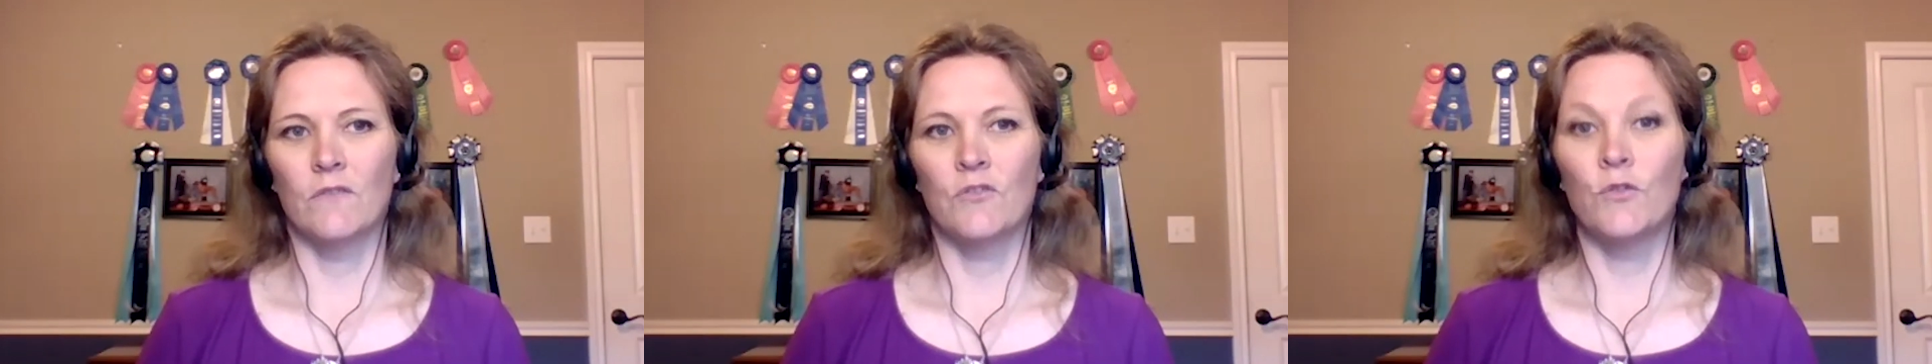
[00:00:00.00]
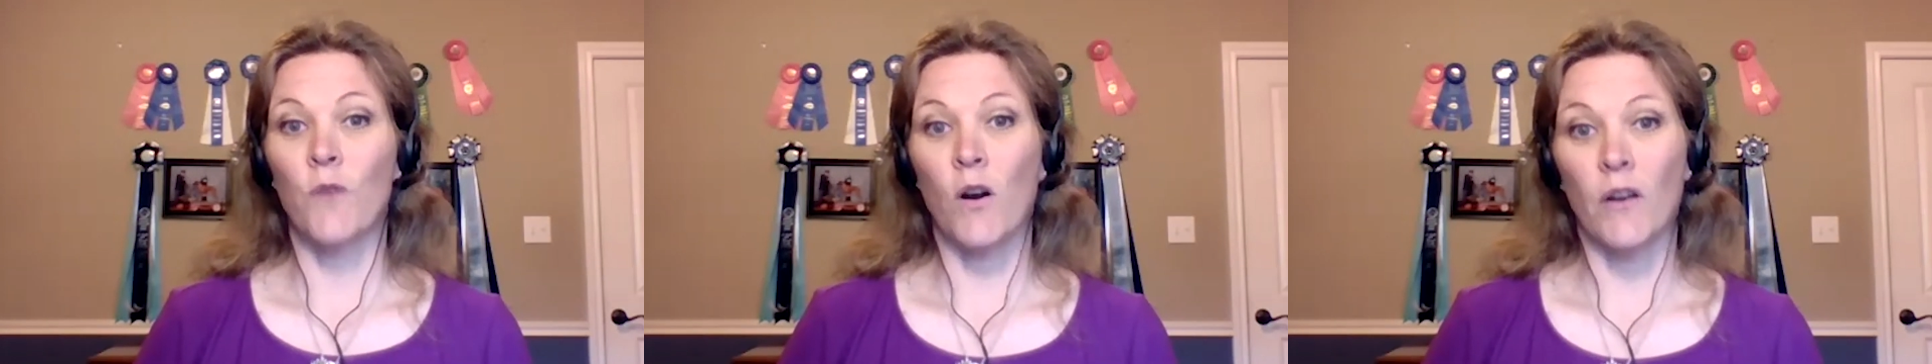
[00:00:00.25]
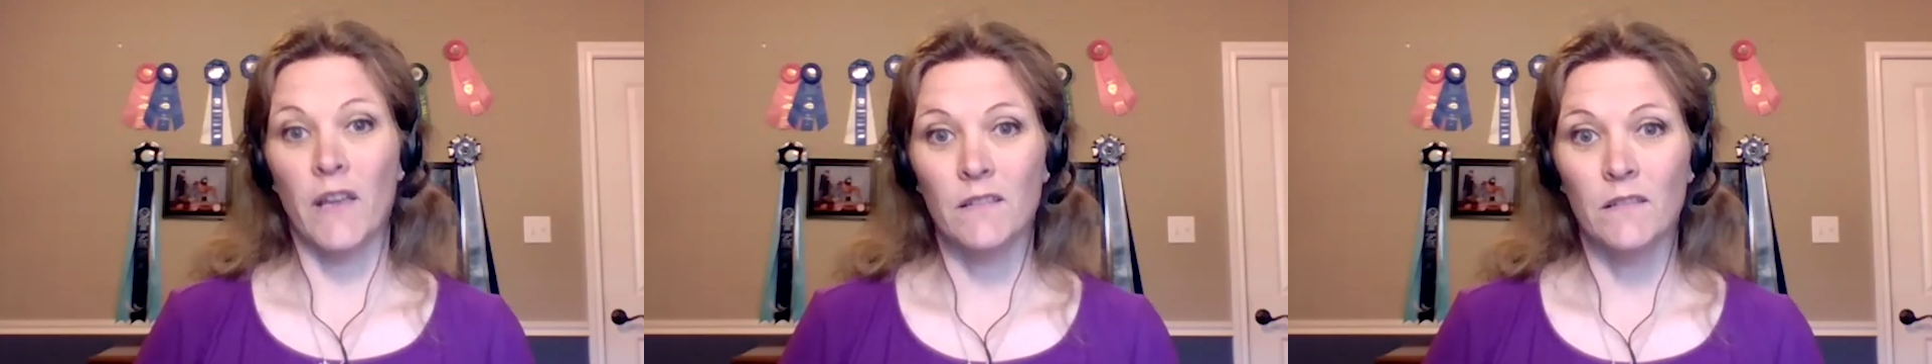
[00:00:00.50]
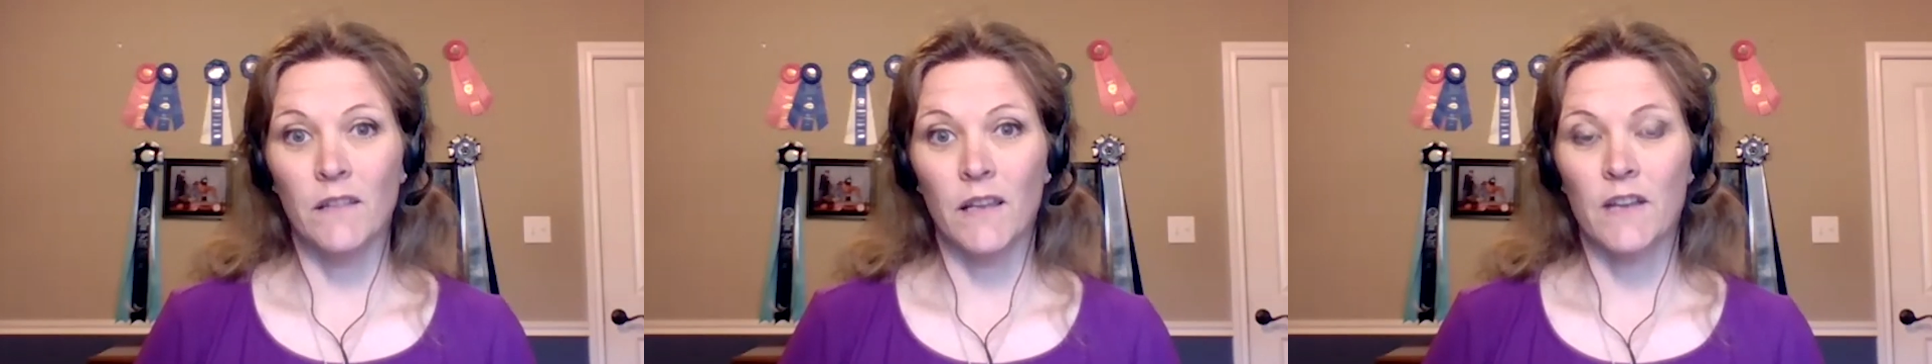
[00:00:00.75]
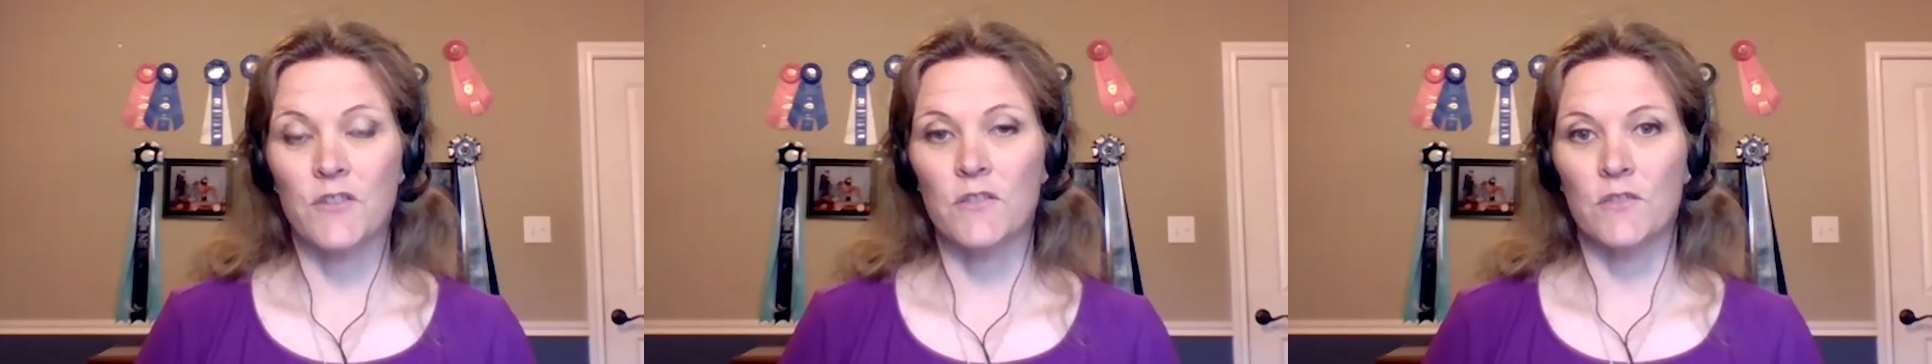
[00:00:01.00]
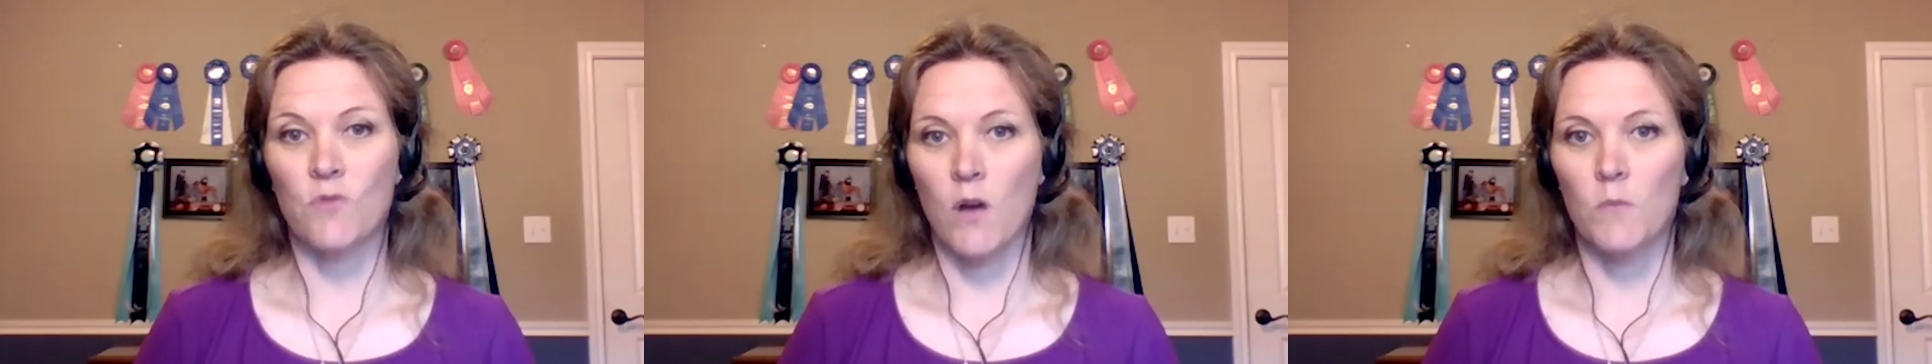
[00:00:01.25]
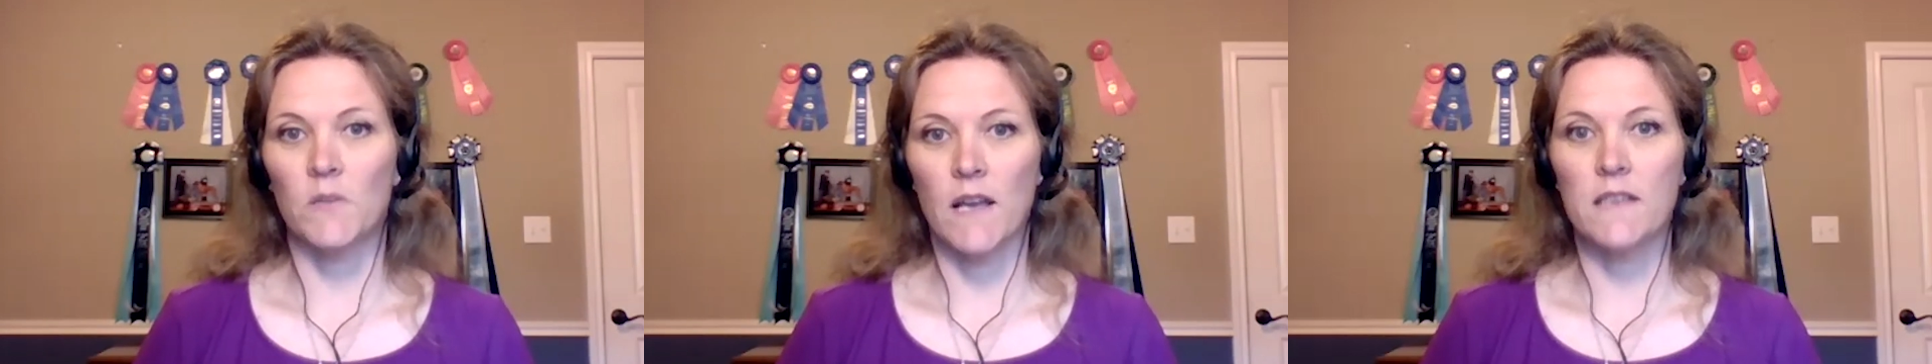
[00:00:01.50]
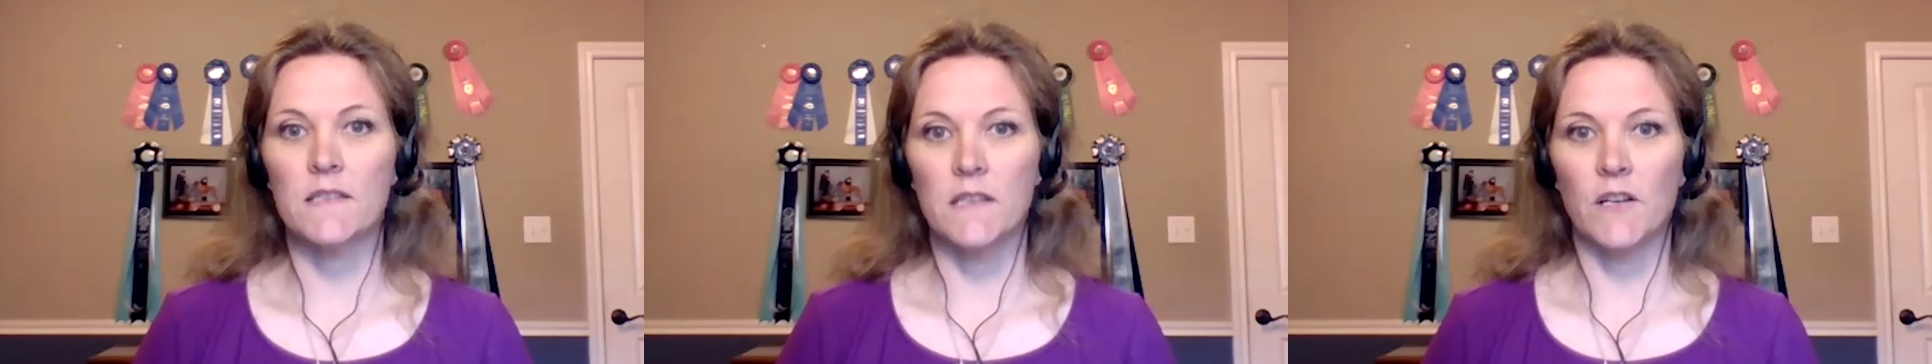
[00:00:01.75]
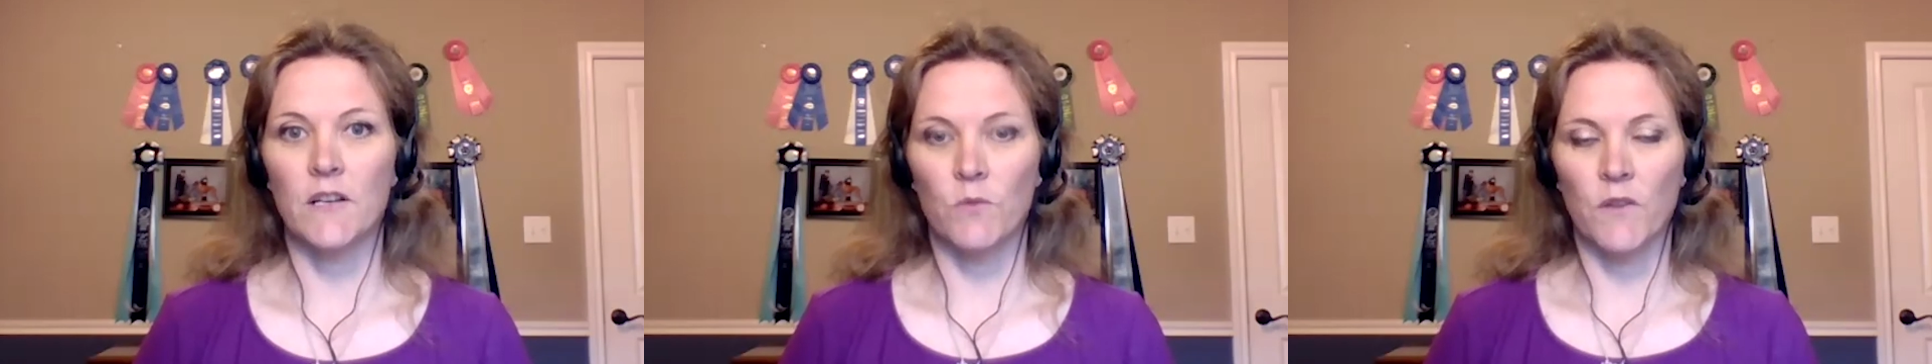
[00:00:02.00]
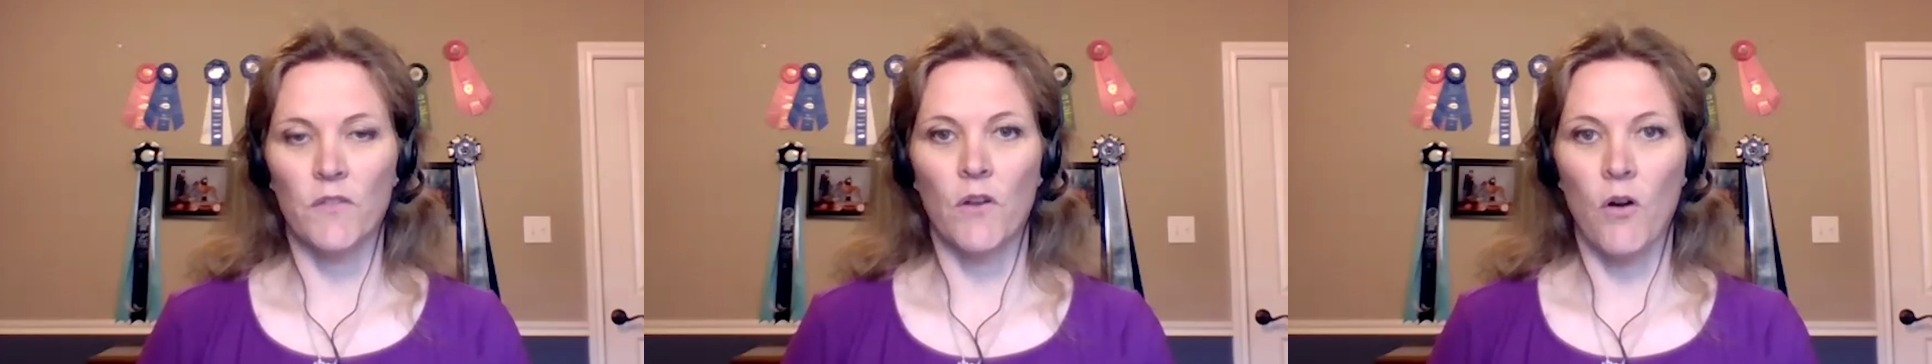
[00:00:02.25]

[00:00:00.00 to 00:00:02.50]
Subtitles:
too far in and actually traumatize the ear with